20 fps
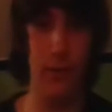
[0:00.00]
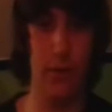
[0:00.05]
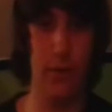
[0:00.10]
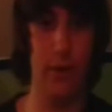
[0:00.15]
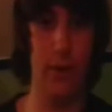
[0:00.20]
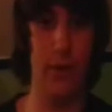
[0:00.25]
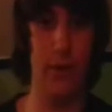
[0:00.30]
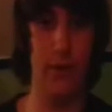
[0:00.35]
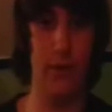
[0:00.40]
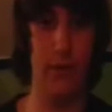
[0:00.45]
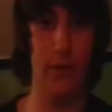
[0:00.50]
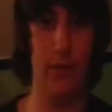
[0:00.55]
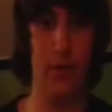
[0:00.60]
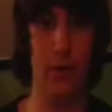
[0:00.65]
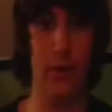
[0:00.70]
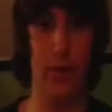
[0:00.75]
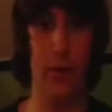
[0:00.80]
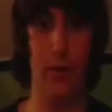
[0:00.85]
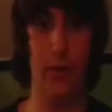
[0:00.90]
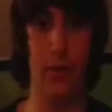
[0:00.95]
the
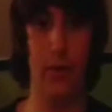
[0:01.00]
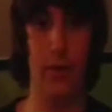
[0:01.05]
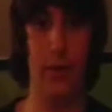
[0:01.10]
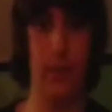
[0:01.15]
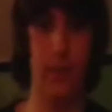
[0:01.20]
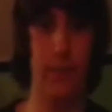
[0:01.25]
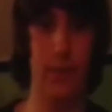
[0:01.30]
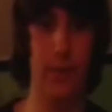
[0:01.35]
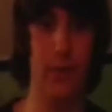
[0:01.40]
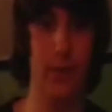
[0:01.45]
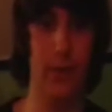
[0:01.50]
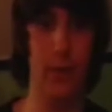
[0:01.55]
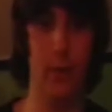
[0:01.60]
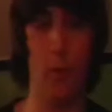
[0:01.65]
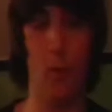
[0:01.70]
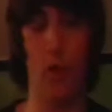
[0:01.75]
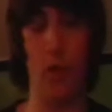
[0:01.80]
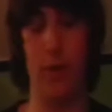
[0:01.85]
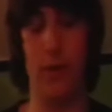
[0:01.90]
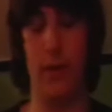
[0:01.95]

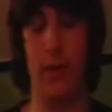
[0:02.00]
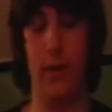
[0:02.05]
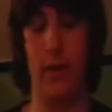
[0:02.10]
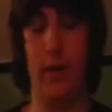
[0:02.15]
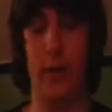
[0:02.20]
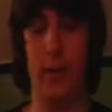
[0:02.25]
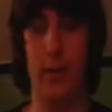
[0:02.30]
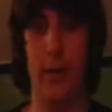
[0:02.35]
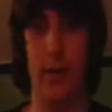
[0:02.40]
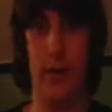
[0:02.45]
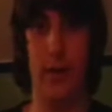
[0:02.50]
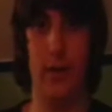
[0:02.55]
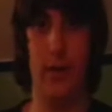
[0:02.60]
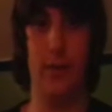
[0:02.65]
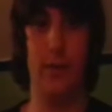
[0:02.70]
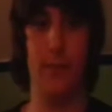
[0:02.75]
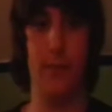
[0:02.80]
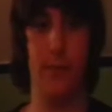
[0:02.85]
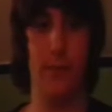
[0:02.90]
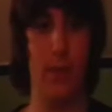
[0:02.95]
more experienced players.
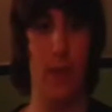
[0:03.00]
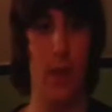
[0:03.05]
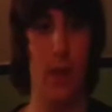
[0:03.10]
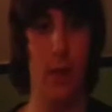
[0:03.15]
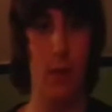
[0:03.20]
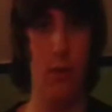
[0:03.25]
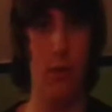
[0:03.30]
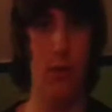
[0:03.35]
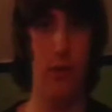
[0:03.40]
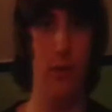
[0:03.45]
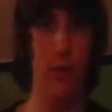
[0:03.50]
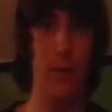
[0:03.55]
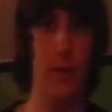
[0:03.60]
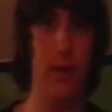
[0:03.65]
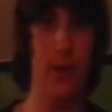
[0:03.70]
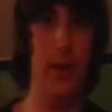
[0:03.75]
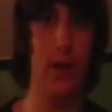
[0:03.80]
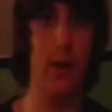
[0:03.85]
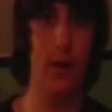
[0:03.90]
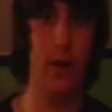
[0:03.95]
If you're a
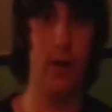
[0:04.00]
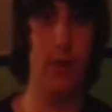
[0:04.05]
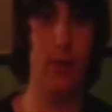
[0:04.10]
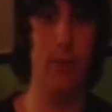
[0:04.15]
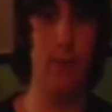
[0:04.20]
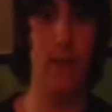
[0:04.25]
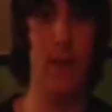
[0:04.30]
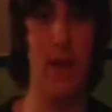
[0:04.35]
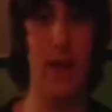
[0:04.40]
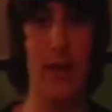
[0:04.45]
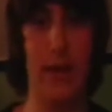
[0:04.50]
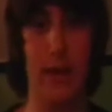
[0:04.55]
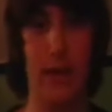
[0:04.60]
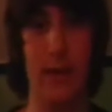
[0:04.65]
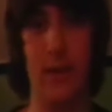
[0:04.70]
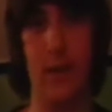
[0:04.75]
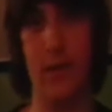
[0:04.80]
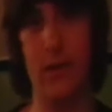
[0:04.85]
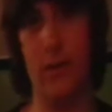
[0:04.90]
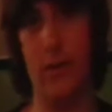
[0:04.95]
beginner,
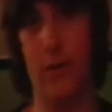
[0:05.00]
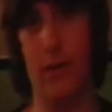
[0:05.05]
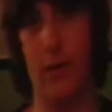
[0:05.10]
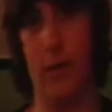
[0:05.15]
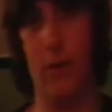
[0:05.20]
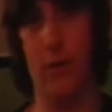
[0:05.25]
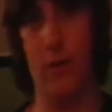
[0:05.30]
maintenance, you